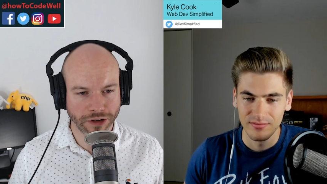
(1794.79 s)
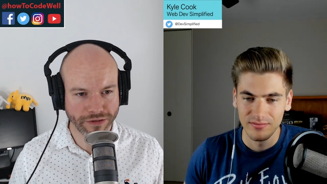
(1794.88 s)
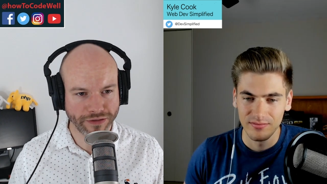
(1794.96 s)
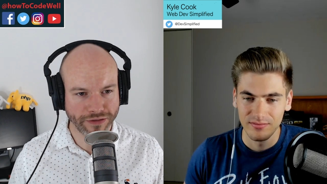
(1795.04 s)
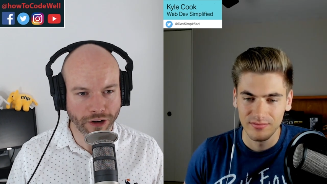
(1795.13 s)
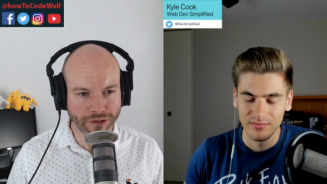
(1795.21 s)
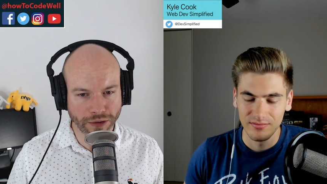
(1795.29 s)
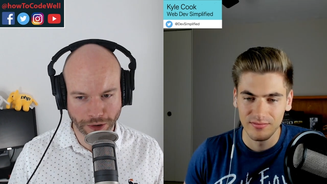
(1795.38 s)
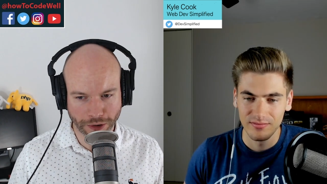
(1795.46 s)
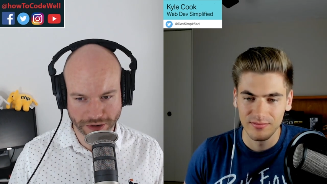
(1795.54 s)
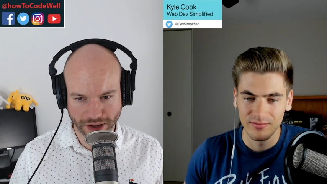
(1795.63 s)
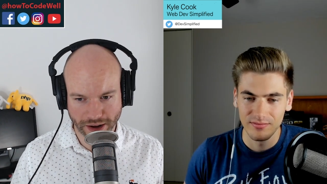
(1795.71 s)
Speaker 1: of, of the
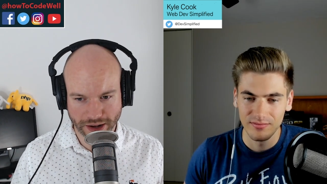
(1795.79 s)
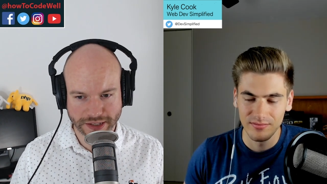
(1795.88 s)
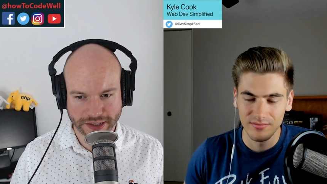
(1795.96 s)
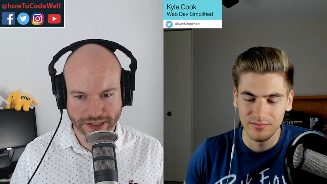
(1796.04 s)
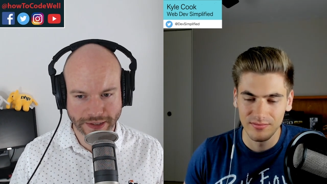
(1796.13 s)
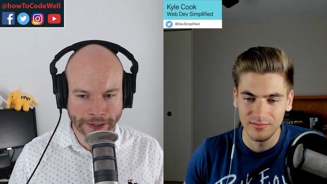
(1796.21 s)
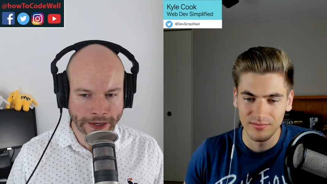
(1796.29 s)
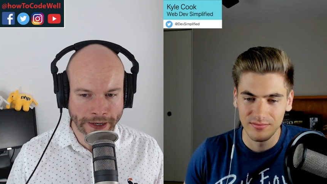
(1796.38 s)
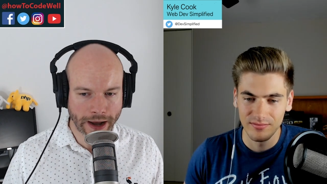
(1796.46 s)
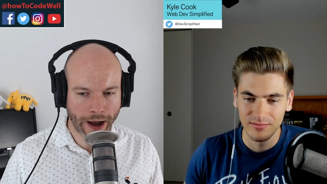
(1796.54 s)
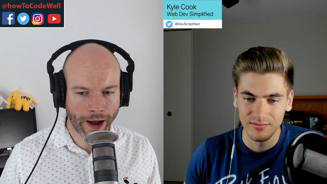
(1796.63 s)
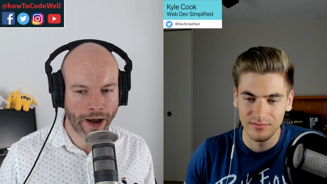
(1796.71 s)
podcast.
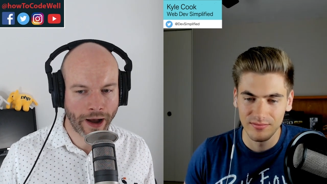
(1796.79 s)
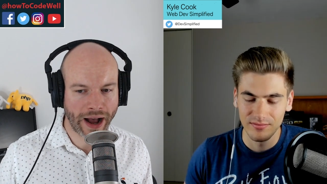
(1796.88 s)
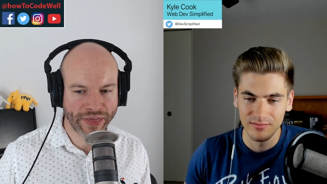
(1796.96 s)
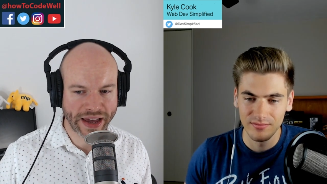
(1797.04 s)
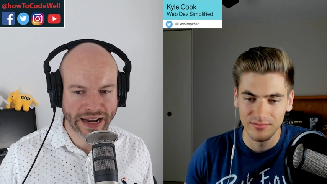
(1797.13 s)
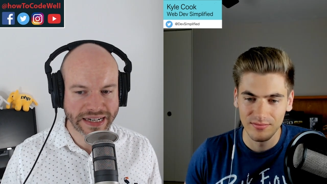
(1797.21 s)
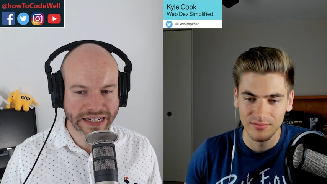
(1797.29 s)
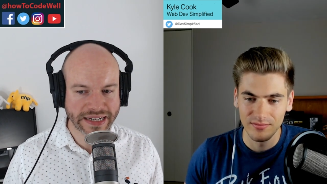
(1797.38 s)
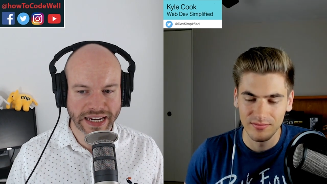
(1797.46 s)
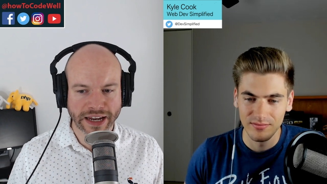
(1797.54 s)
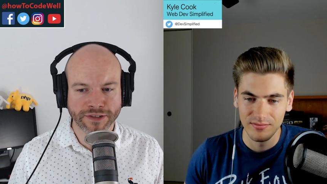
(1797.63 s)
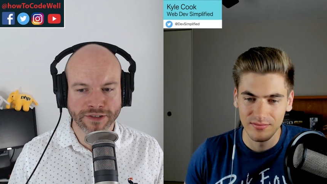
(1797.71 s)
Uh, and that
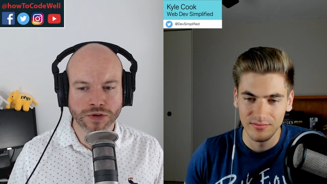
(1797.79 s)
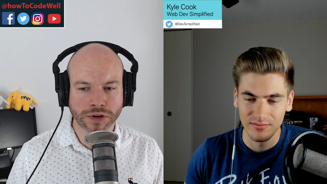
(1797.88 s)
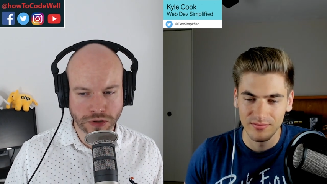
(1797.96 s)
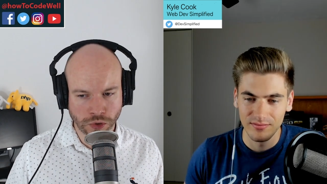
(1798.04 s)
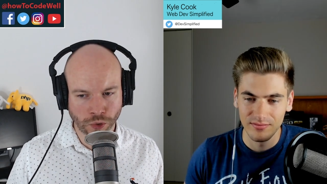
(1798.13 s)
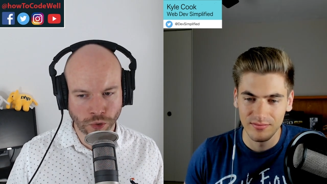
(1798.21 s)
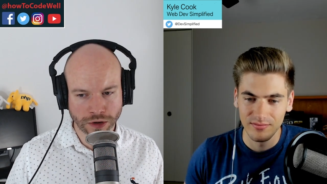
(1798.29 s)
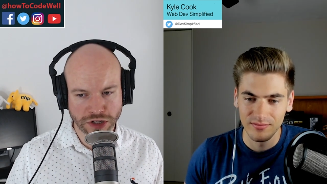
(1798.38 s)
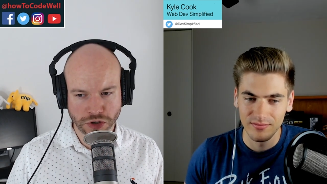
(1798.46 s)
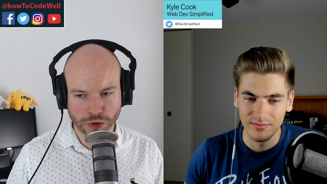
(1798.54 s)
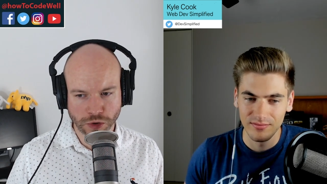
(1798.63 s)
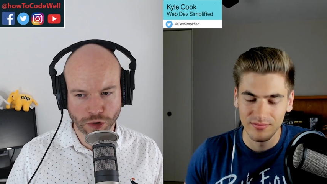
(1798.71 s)
is, if you could talk
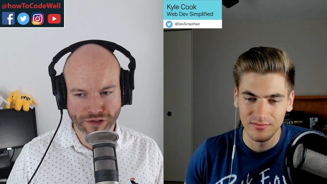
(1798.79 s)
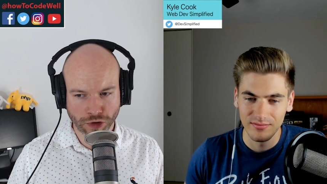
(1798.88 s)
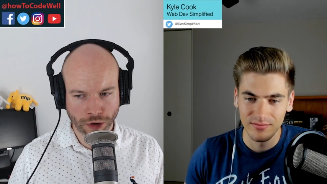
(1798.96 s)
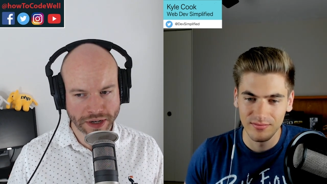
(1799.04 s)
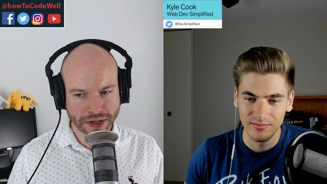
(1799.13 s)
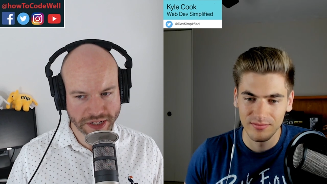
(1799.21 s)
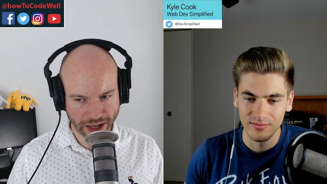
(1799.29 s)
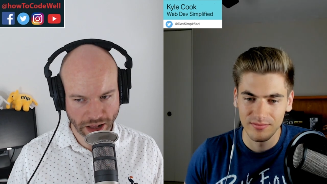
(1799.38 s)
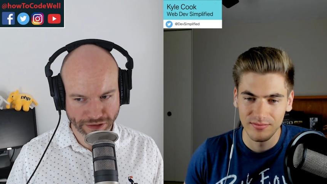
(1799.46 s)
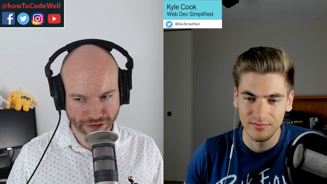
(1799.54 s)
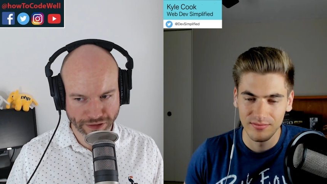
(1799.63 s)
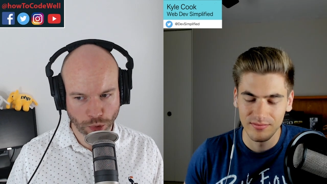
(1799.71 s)
to your former
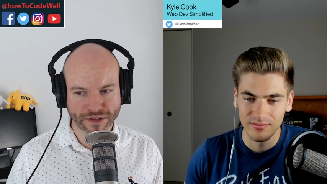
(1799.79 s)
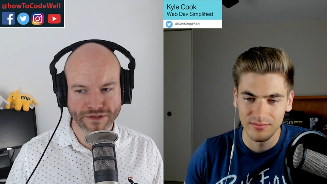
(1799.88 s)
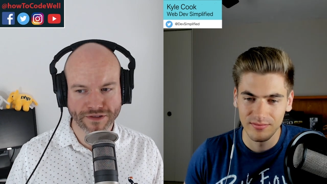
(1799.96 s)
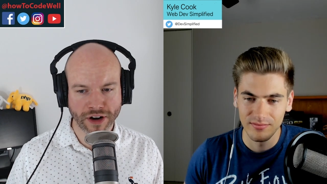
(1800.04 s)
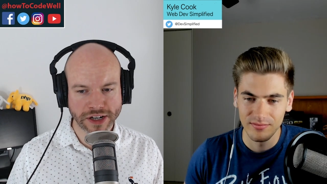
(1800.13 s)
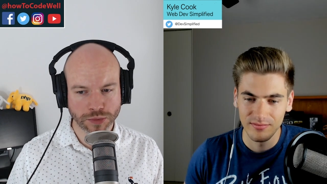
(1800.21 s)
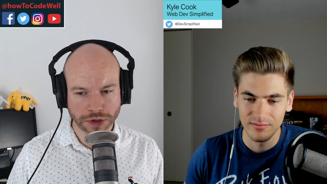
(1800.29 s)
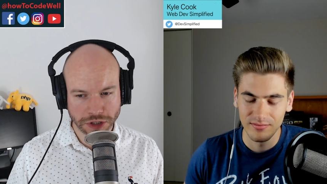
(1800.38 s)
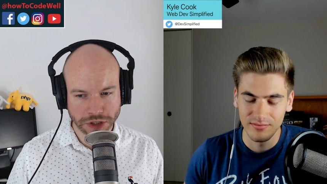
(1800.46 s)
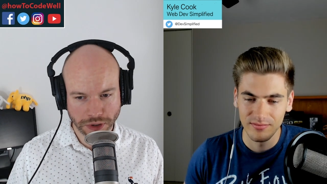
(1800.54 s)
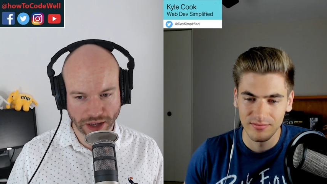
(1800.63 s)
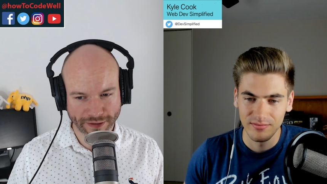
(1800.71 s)
self, what advice would
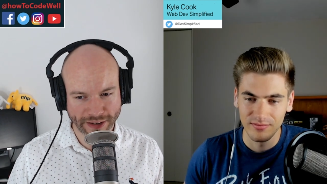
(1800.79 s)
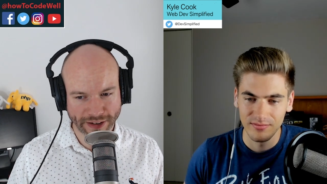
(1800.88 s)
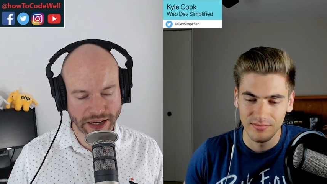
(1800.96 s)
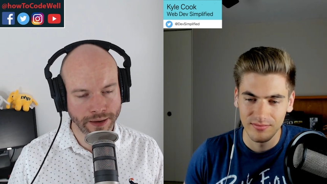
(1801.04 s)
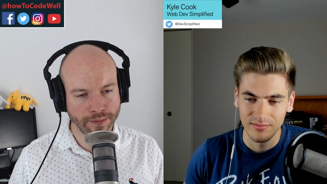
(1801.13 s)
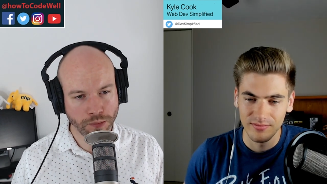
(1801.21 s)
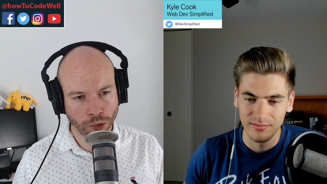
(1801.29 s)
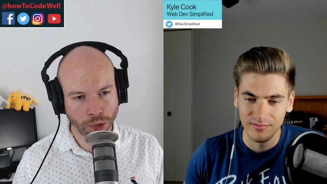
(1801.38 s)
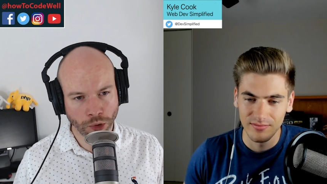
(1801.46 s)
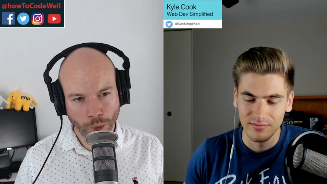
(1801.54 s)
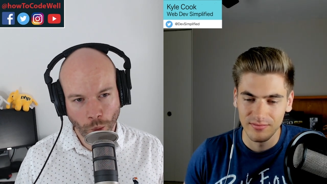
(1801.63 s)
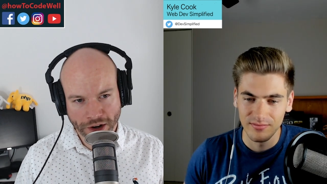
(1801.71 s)
you give? It can be
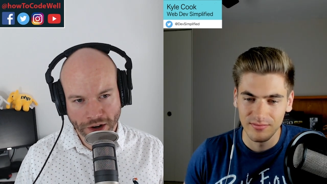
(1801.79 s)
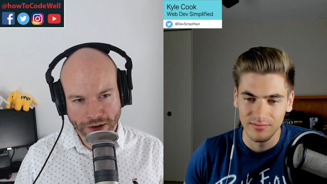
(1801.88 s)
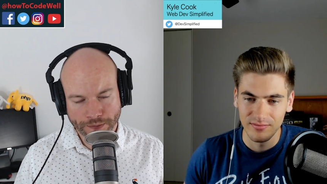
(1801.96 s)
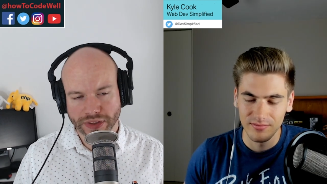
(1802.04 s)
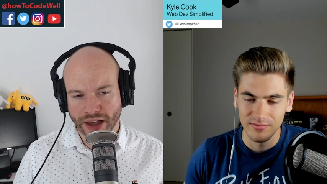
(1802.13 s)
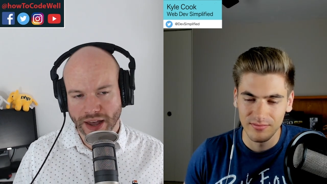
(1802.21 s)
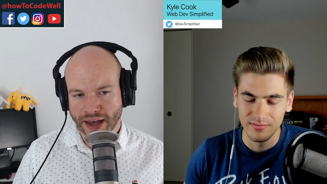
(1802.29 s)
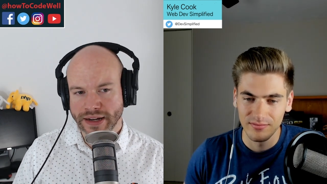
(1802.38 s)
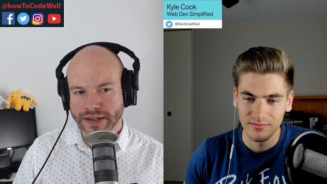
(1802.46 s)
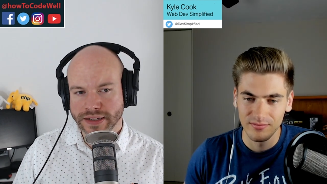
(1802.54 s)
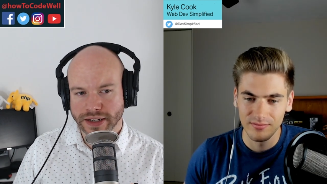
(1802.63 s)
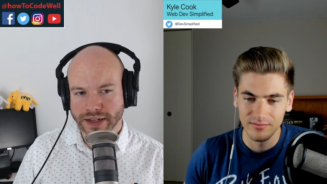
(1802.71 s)
more than one,
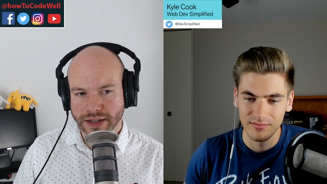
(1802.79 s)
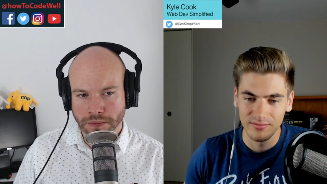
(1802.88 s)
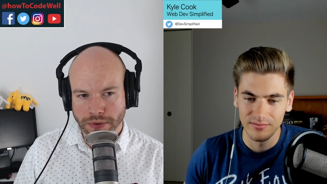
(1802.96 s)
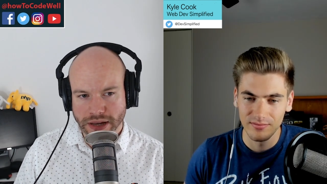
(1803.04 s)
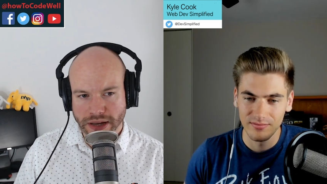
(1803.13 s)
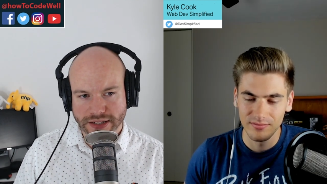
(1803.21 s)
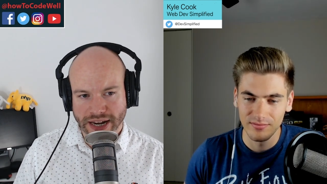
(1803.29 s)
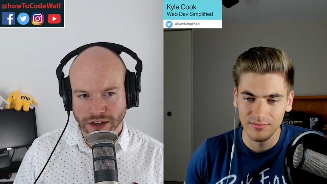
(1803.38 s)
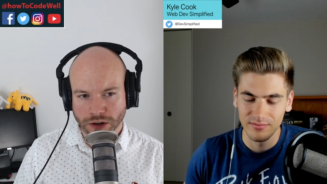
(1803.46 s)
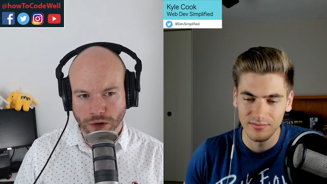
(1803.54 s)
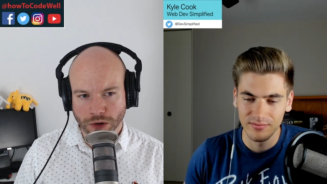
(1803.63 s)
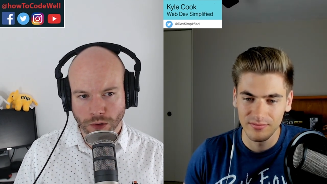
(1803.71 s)
and it can be
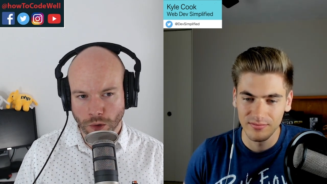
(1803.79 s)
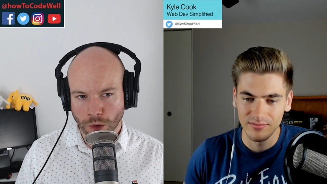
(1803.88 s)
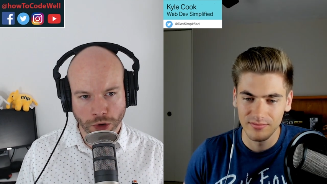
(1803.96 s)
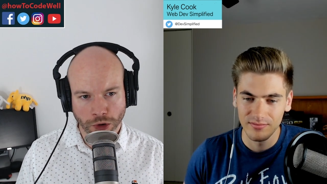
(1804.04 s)
technical or